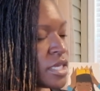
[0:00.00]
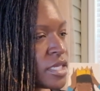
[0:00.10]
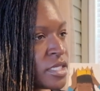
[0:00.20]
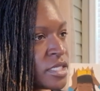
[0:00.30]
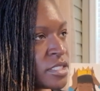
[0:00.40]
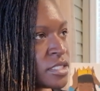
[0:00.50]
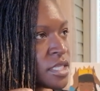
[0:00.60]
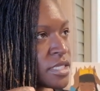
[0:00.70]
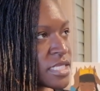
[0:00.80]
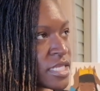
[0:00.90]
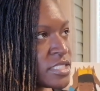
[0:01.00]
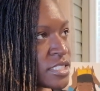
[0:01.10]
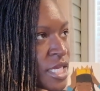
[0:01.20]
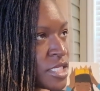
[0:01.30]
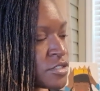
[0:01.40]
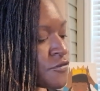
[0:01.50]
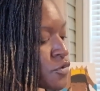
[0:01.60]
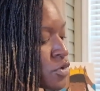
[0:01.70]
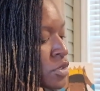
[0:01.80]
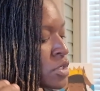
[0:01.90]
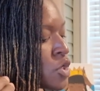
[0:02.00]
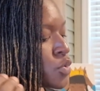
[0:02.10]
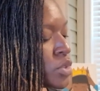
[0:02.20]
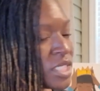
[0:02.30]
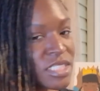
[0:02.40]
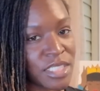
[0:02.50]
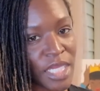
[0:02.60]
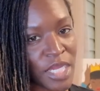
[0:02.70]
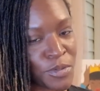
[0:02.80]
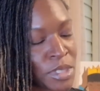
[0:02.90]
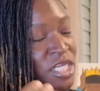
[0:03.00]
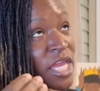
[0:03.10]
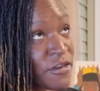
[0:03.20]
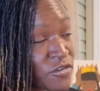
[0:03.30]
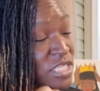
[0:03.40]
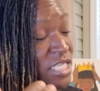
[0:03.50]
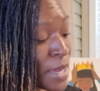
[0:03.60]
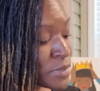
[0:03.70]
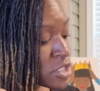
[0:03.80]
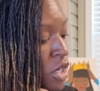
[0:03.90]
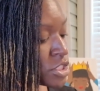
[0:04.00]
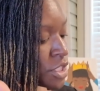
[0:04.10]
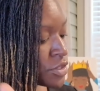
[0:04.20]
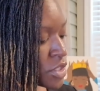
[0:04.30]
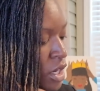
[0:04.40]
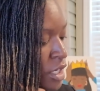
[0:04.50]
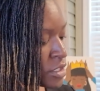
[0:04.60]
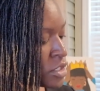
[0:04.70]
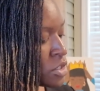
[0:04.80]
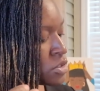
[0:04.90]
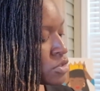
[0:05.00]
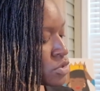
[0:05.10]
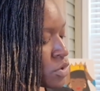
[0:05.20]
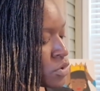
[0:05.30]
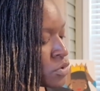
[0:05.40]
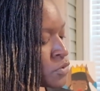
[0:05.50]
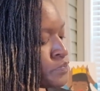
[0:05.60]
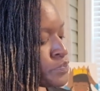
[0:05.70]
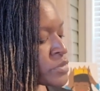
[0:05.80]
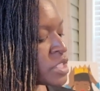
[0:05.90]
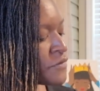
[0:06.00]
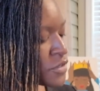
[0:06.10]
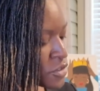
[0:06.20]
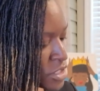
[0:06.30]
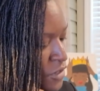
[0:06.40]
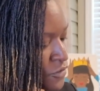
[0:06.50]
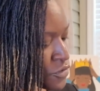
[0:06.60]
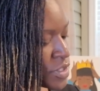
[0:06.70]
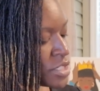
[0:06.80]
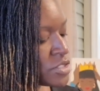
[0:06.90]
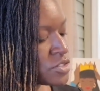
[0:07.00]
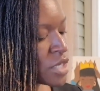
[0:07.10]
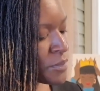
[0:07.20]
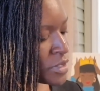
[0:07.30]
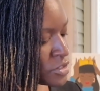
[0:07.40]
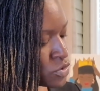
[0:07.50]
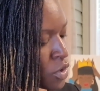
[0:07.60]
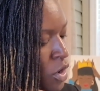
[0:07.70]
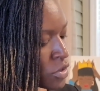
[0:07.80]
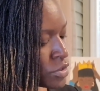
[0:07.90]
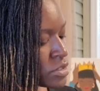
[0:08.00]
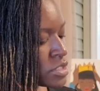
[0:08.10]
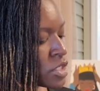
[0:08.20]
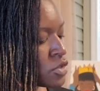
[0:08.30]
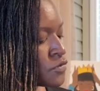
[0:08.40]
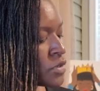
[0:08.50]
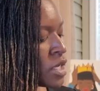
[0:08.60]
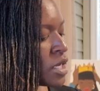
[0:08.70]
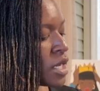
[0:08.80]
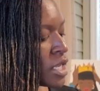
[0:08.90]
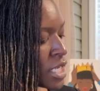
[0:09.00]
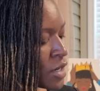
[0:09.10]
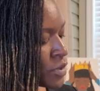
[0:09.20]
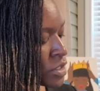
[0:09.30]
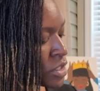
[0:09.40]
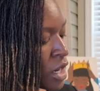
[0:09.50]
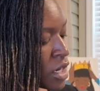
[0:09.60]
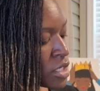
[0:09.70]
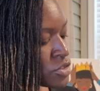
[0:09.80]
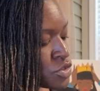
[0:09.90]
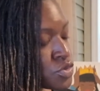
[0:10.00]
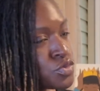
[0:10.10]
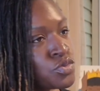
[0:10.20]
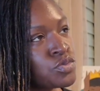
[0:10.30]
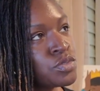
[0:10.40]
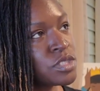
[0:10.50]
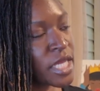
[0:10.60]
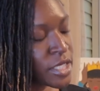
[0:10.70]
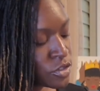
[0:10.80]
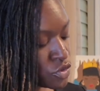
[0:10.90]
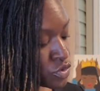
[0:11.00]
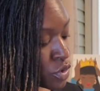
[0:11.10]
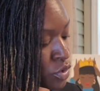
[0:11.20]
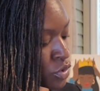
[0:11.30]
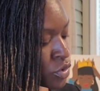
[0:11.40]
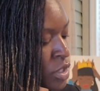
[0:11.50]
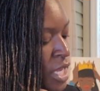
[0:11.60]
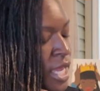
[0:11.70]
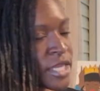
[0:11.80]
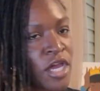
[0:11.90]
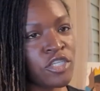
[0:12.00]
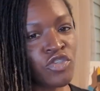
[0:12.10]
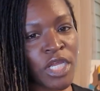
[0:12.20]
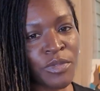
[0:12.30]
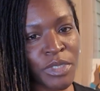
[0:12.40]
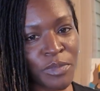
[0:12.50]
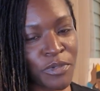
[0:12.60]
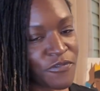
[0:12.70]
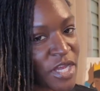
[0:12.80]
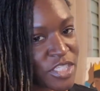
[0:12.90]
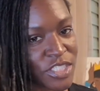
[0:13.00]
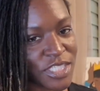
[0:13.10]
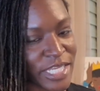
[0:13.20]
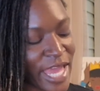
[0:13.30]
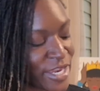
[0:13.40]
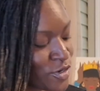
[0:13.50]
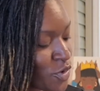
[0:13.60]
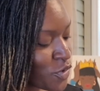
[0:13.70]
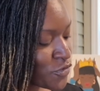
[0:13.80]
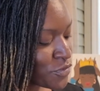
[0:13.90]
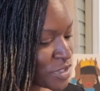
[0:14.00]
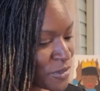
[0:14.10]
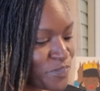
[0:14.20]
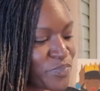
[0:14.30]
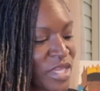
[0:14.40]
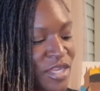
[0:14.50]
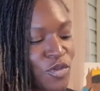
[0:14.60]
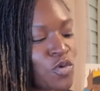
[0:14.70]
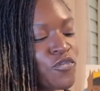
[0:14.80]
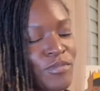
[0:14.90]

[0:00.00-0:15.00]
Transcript: It said it stands for releasing every sabotaging thought. So giving yourself grace, not being too hard on yourself, allowing God to take control and not trying to be a perfectionist. And that hit home for me. That hit home